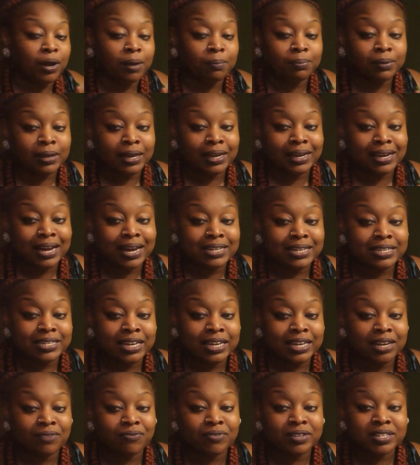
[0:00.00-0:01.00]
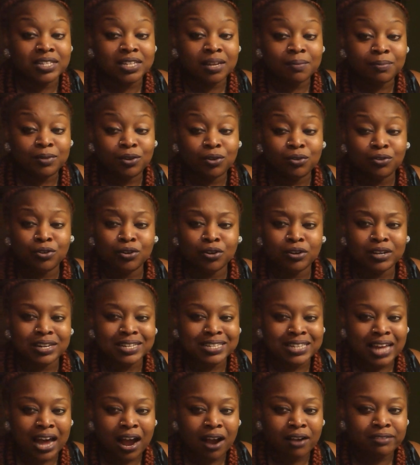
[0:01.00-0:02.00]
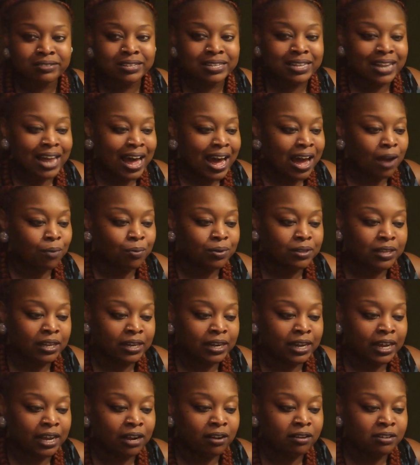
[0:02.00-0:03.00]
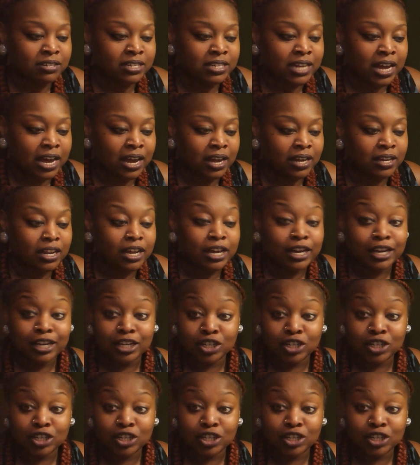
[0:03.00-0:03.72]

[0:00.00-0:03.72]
Point blank, I said it. For some of you, your desires lie within the air sign,